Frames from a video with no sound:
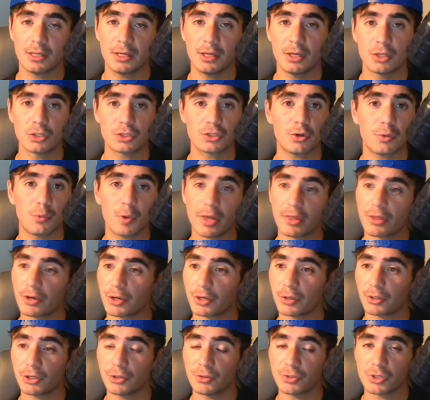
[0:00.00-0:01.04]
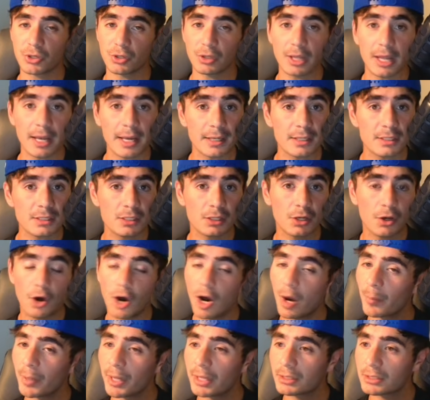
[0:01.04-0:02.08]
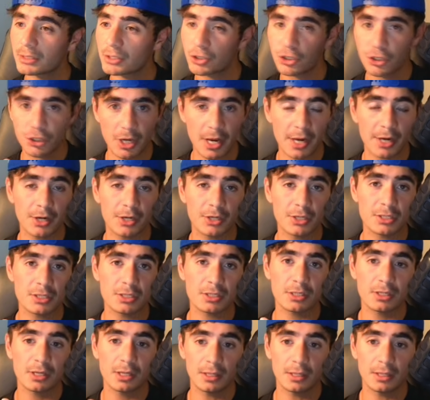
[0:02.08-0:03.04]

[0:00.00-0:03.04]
So whether a user likes, comments, shares,